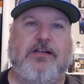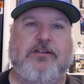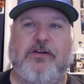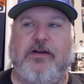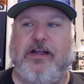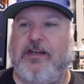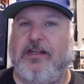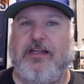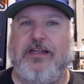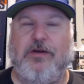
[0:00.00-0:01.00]

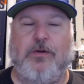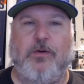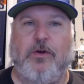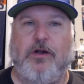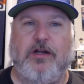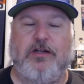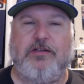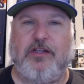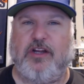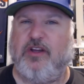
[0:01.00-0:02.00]
graded or,
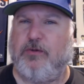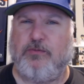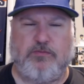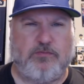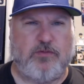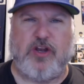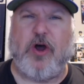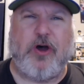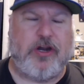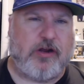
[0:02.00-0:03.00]
you know, an
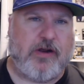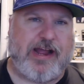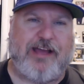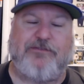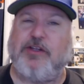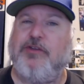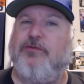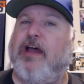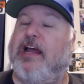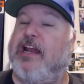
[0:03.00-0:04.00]
autograph. Or you
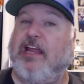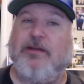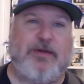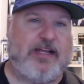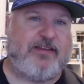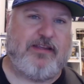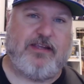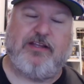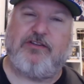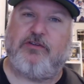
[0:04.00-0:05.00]
find
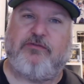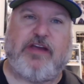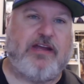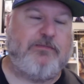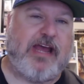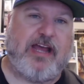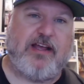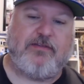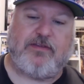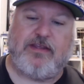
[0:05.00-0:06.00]
8x10s, you'll find
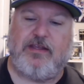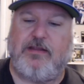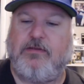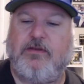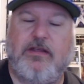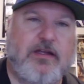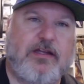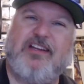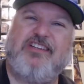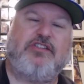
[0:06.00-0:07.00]
magazines.
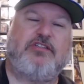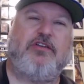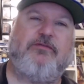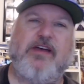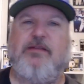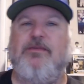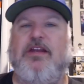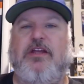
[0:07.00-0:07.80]
You just don't find many